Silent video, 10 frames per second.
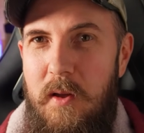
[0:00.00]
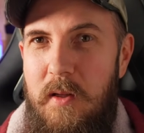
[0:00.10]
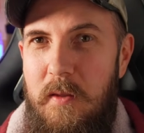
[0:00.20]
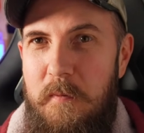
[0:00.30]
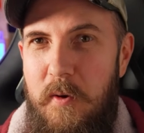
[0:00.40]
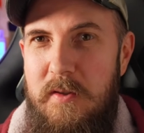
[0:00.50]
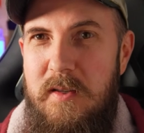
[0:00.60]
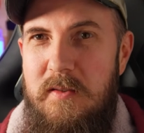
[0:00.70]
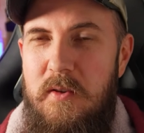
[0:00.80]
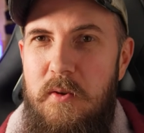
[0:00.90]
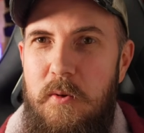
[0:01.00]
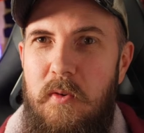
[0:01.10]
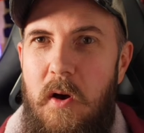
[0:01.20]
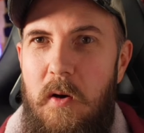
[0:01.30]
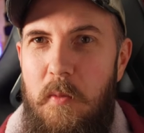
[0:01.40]
The first is to use
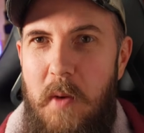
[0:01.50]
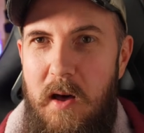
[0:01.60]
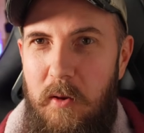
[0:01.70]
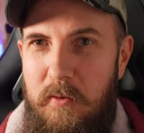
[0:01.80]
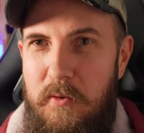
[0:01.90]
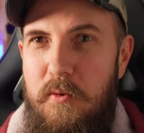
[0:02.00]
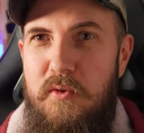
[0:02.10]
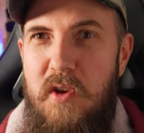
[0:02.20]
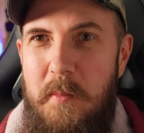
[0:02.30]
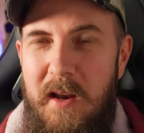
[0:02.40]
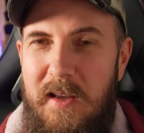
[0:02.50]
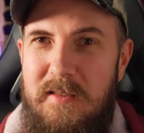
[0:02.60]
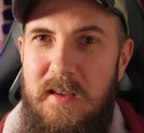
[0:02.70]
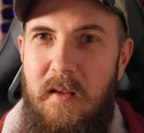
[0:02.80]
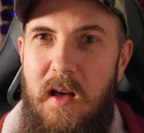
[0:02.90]
all the models. Use Gemini
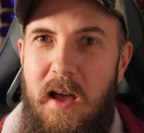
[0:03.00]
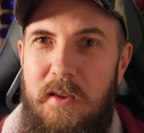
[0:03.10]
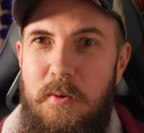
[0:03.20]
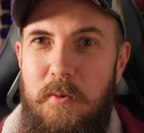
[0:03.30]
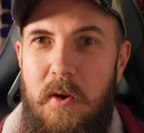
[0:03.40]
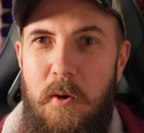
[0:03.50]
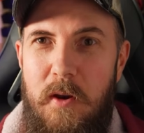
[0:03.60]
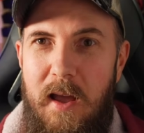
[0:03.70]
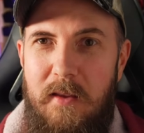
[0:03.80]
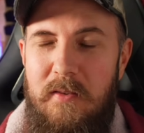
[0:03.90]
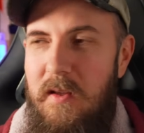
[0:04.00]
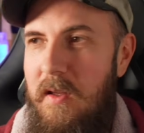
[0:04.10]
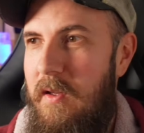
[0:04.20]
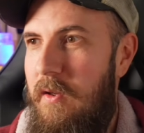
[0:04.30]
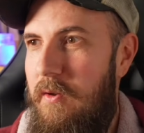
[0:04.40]
CLI, use Codex,
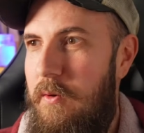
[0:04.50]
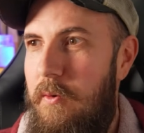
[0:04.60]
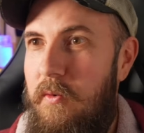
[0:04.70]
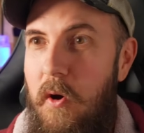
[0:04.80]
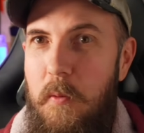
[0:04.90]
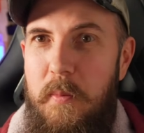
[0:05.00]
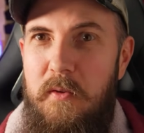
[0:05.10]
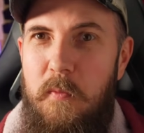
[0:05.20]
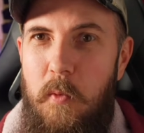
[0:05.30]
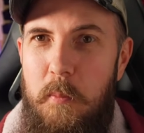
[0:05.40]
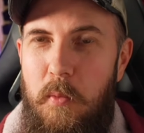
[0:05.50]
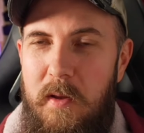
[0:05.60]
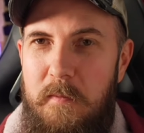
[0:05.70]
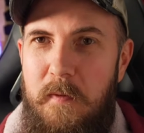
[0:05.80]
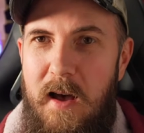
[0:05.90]
use Opus
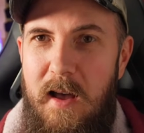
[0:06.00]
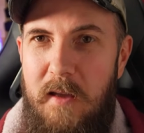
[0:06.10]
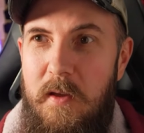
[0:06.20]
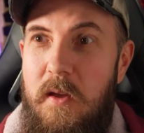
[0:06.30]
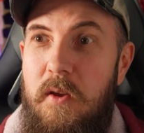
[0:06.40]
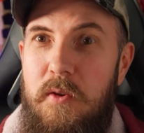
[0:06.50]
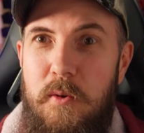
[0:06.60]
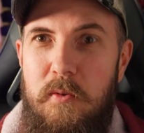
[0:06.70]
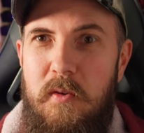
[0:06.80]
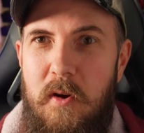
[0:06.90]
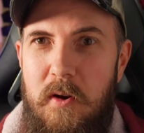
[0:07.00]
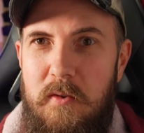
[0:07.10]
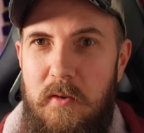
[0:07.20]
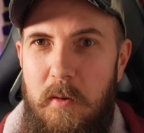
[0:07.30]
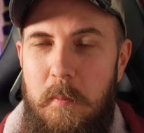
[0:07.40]
4.5, use Cursor.